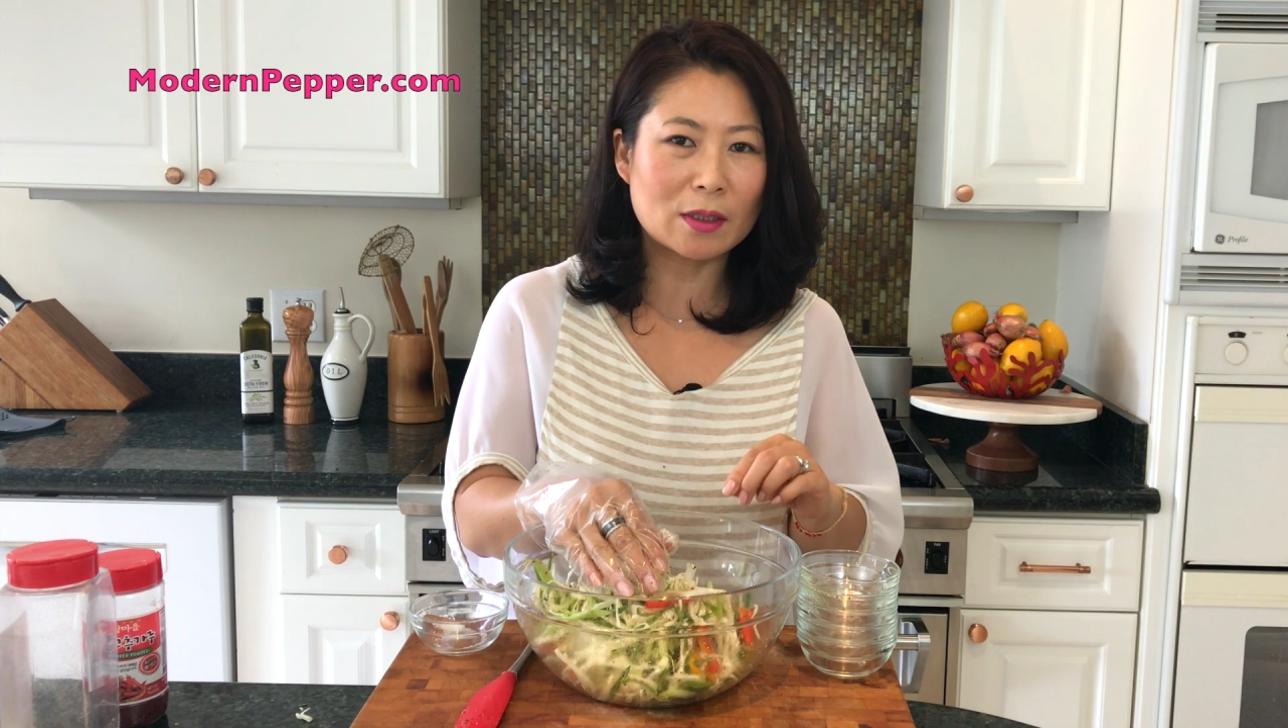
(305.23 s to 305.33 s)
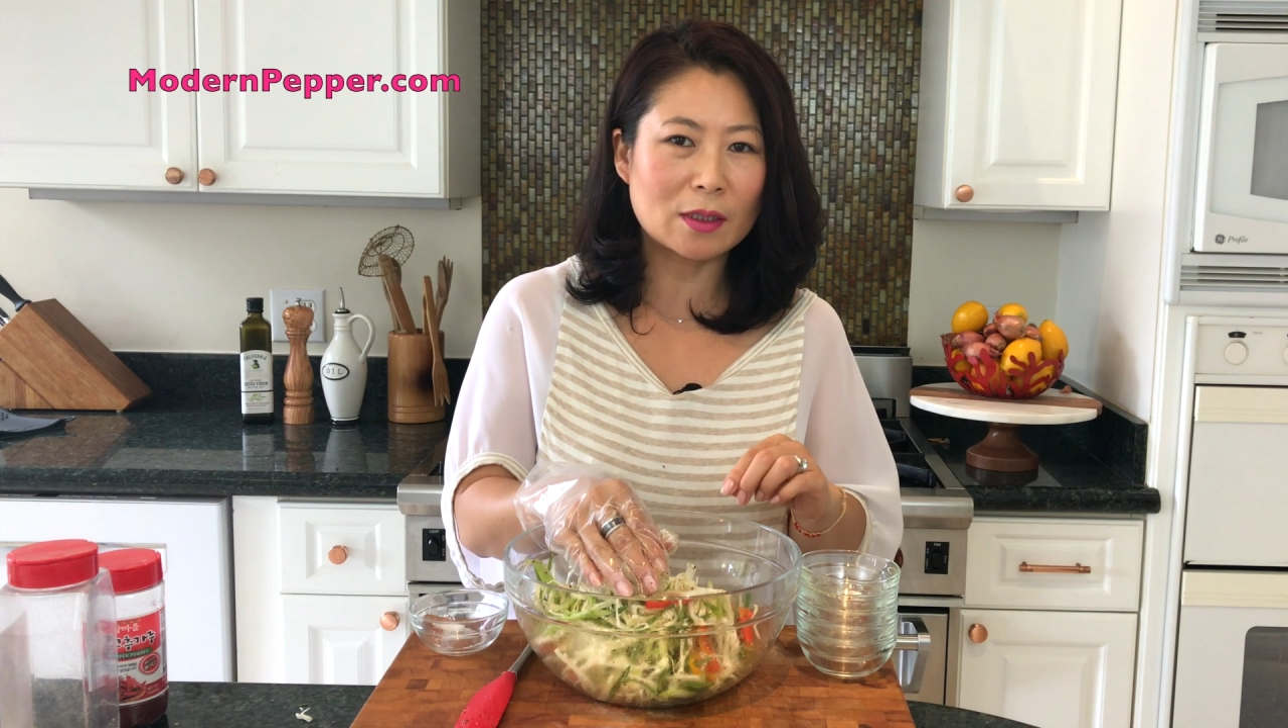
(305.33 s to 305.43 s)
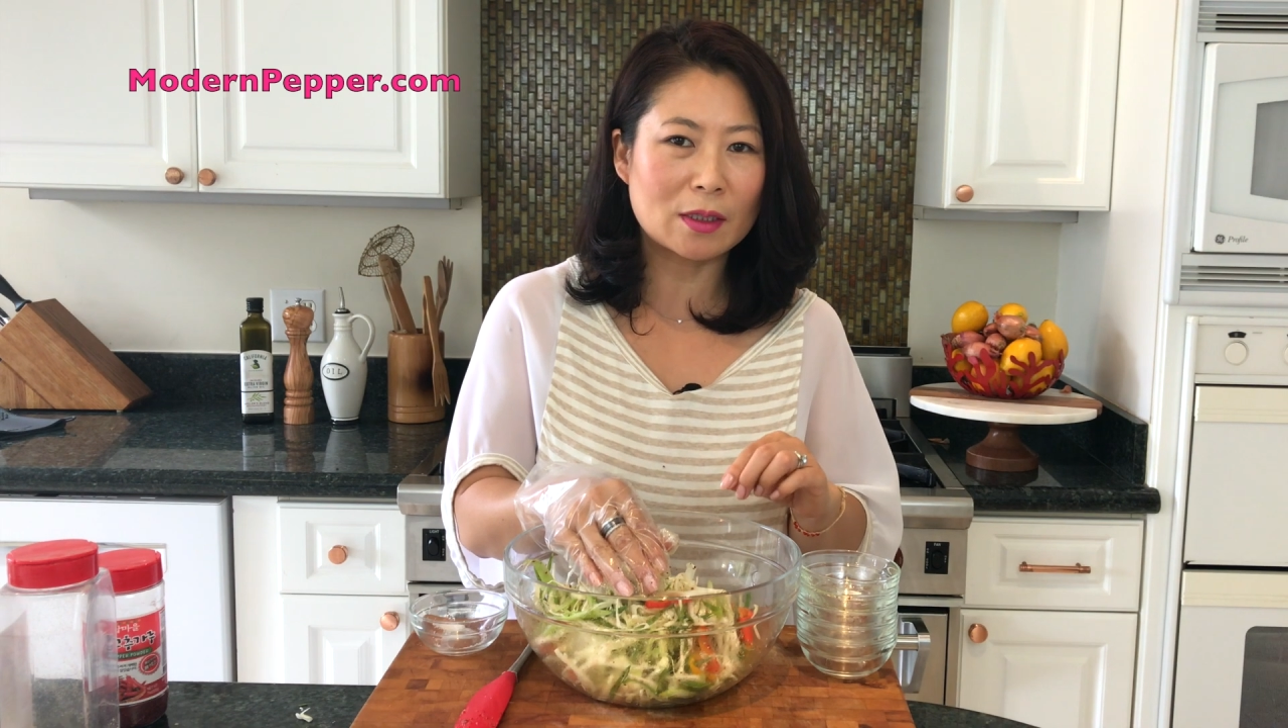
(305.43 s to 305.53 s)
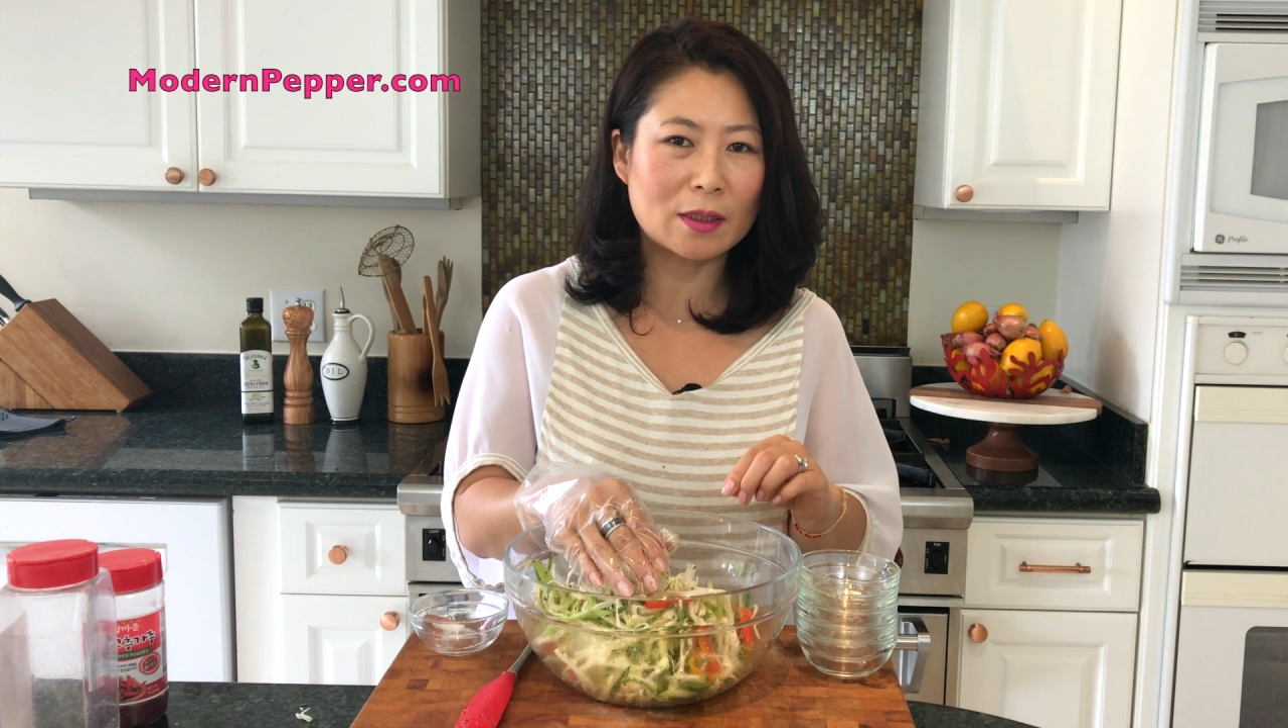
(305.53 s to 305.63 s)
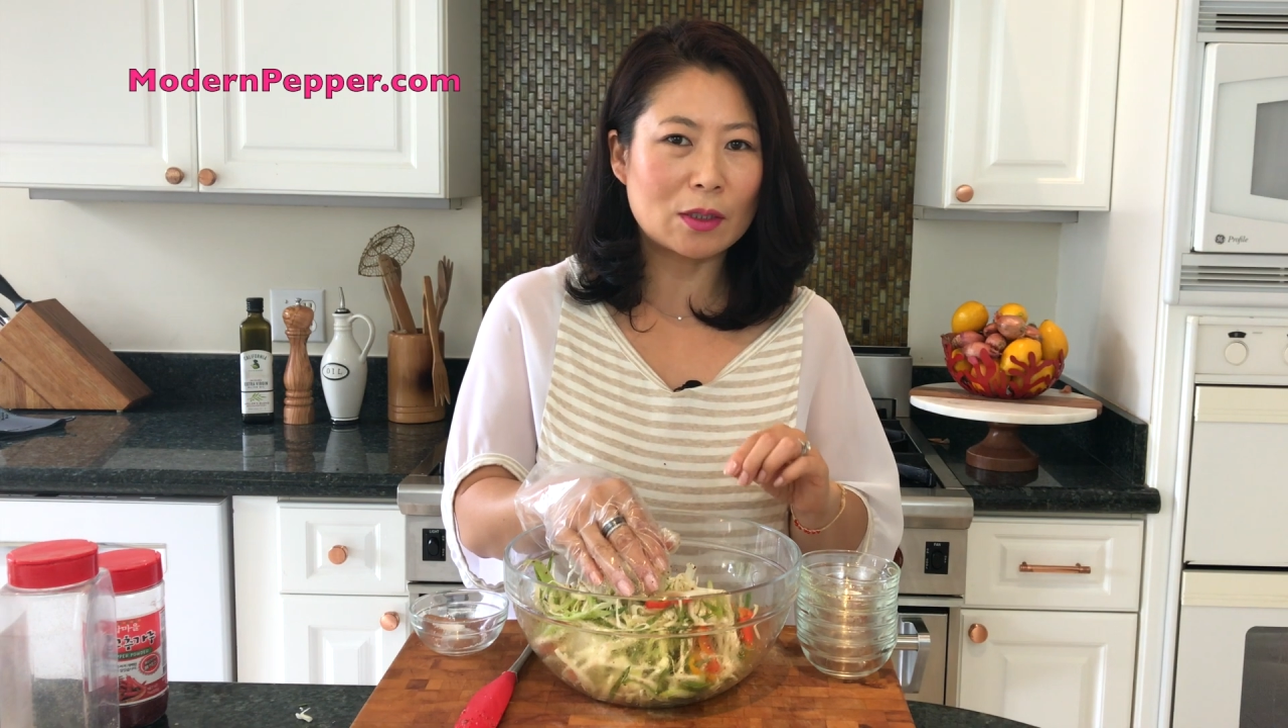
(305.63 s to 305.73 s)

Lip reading: this on